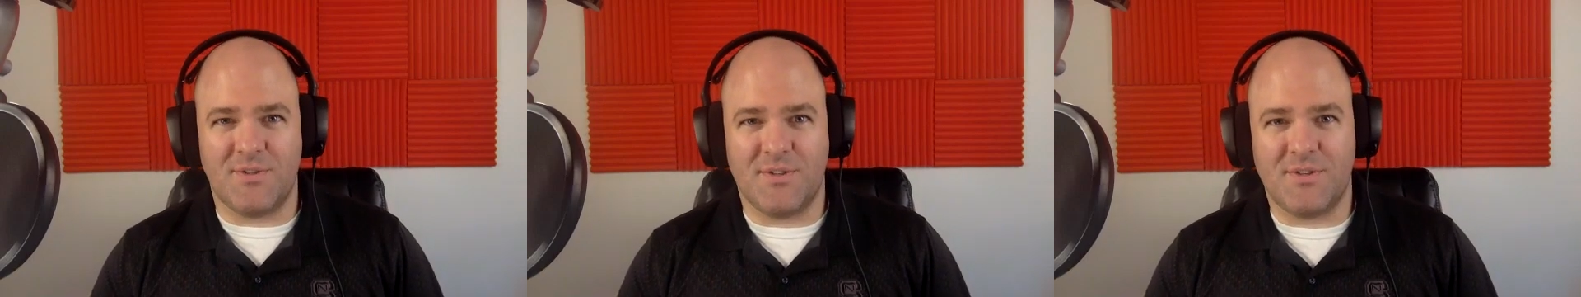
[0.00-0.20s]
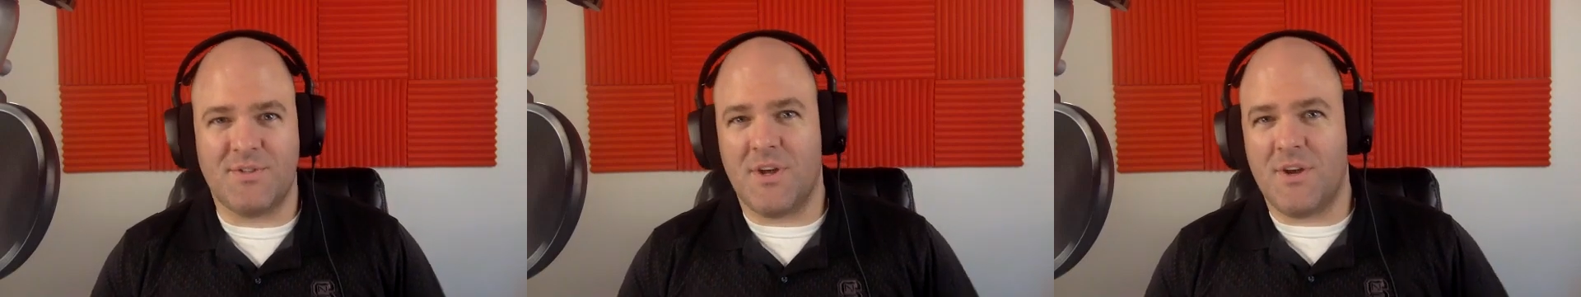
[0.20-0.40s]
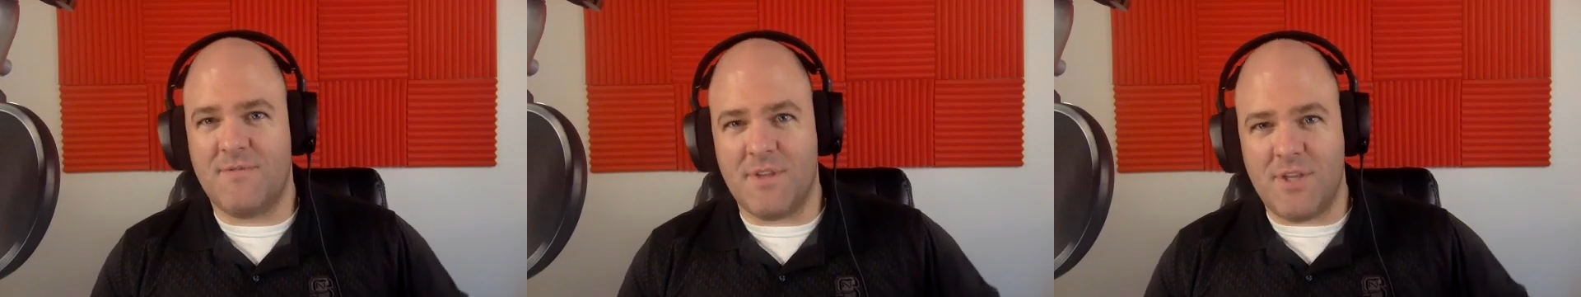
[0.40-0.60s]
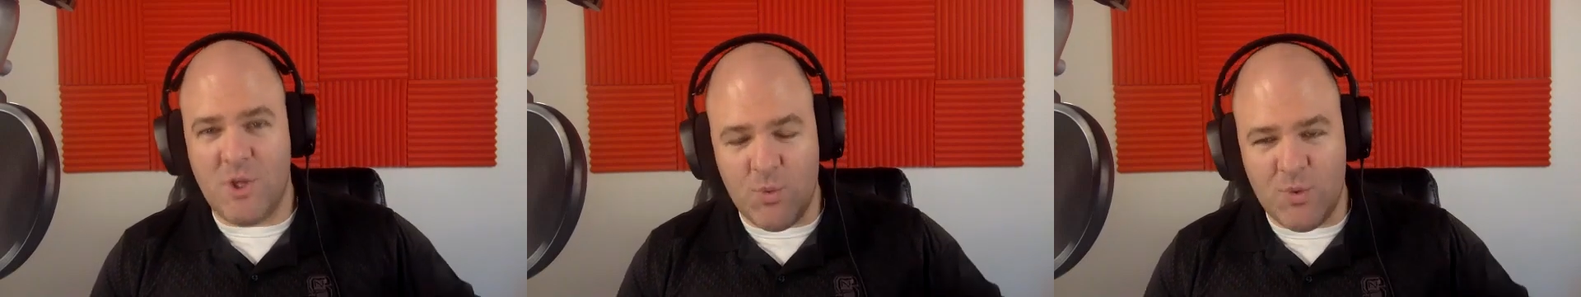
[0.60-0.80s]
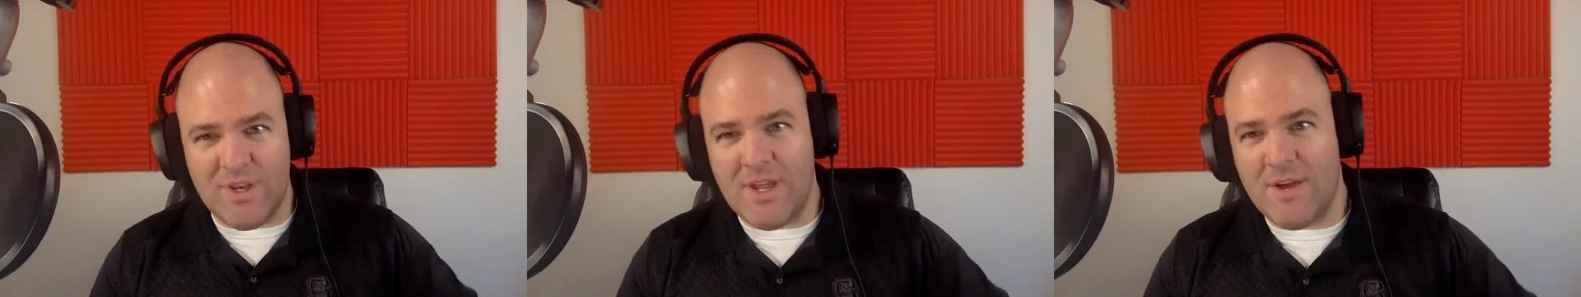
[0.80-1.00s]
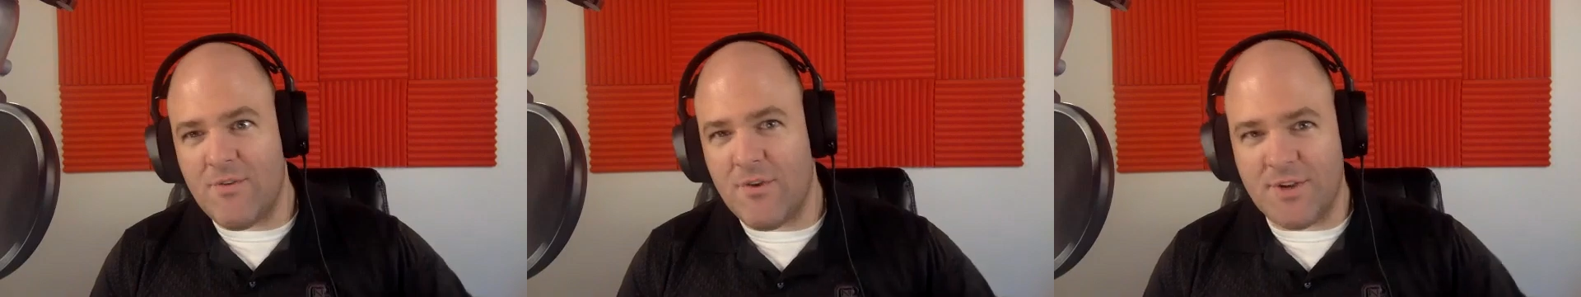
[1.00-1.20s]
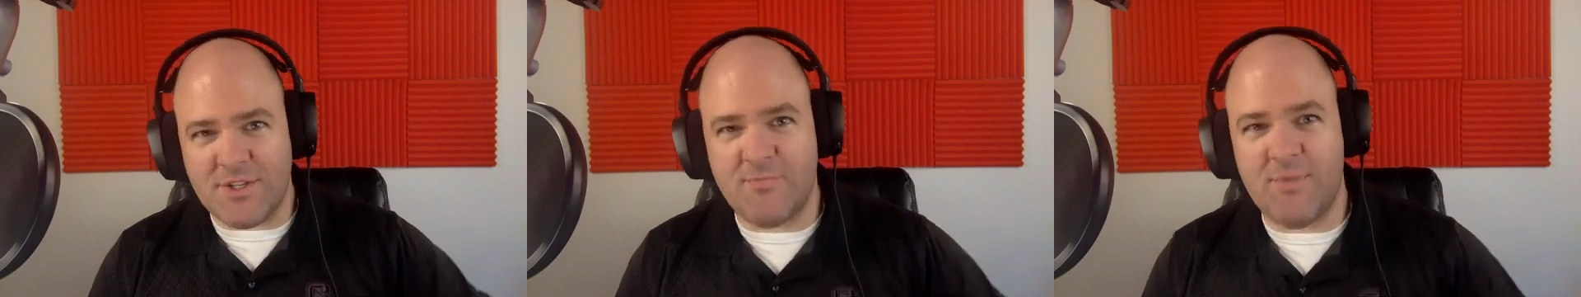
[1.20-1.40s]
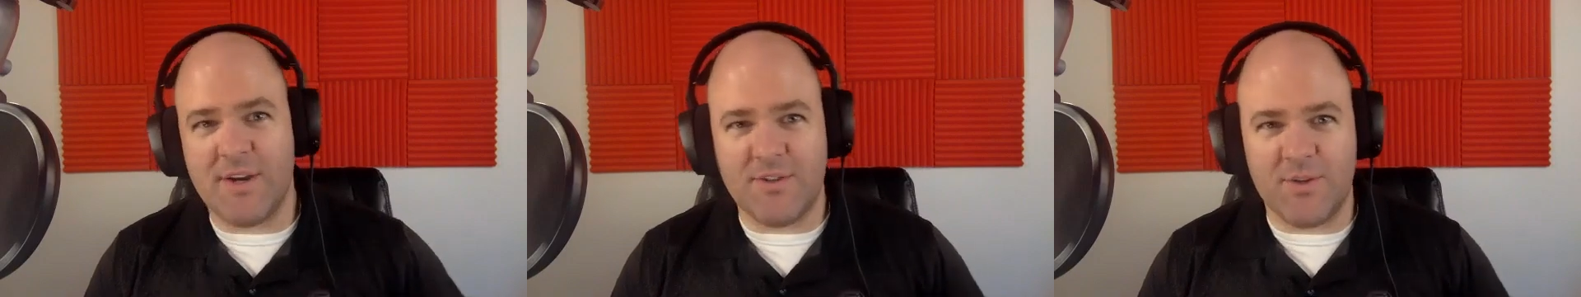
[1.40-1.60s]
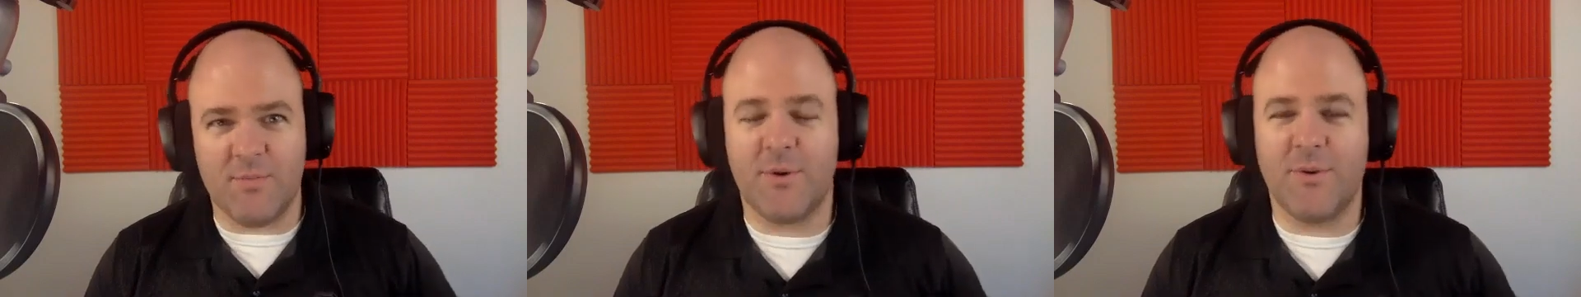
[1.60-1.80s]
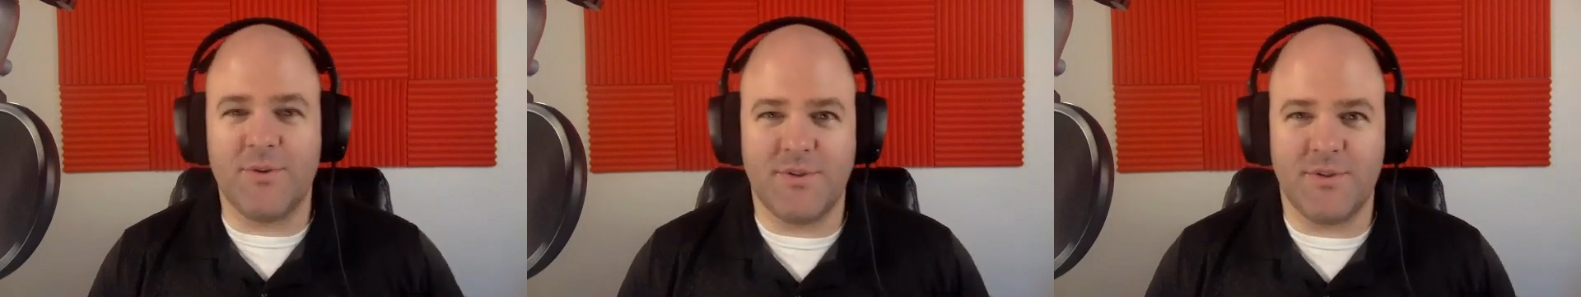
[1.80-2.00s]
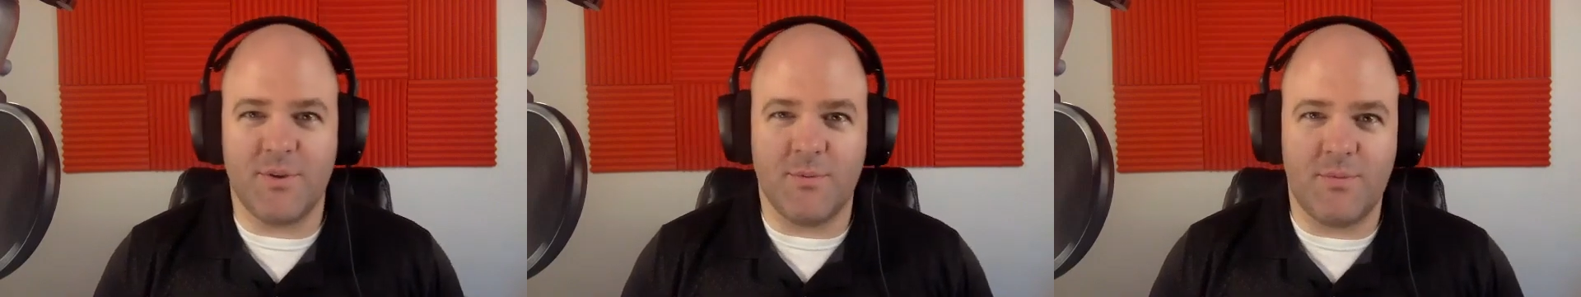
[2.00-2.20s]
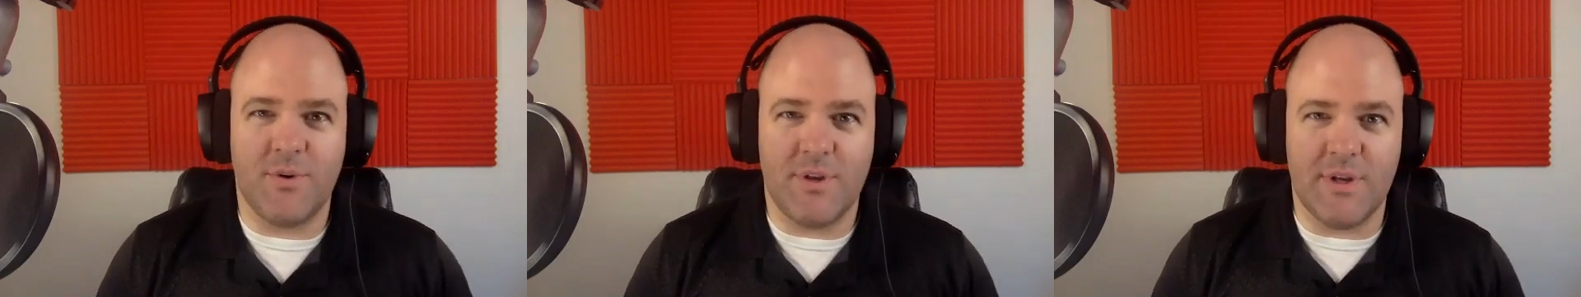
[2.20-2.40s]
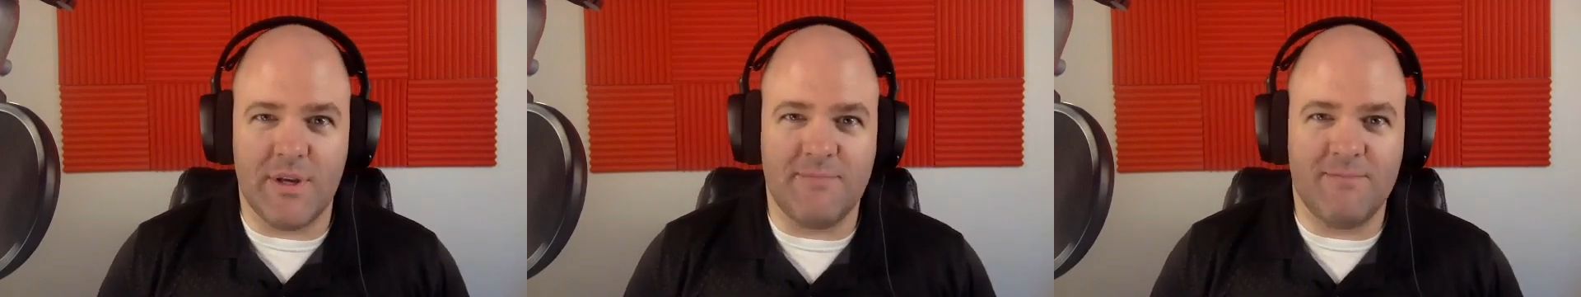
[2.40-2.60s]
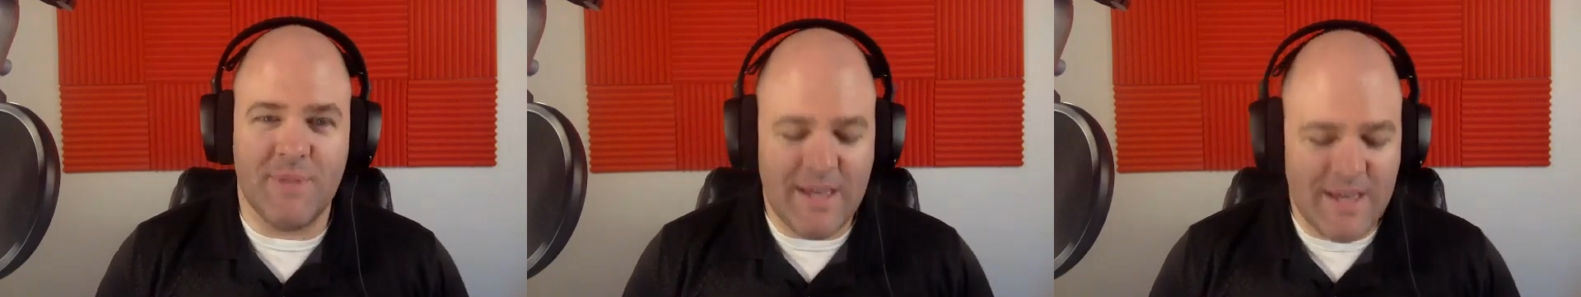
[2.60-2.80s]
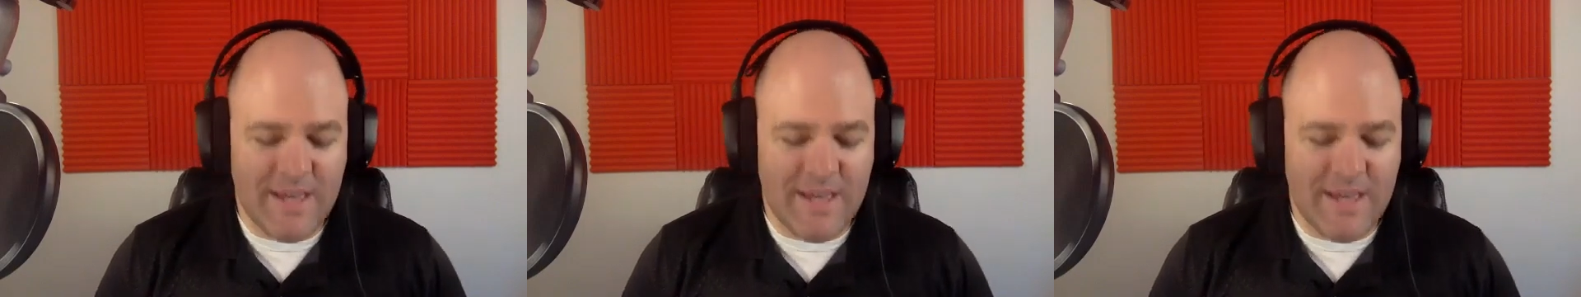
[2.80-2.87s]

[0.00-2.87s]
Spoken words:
the stuff that you would never expect a person to put in.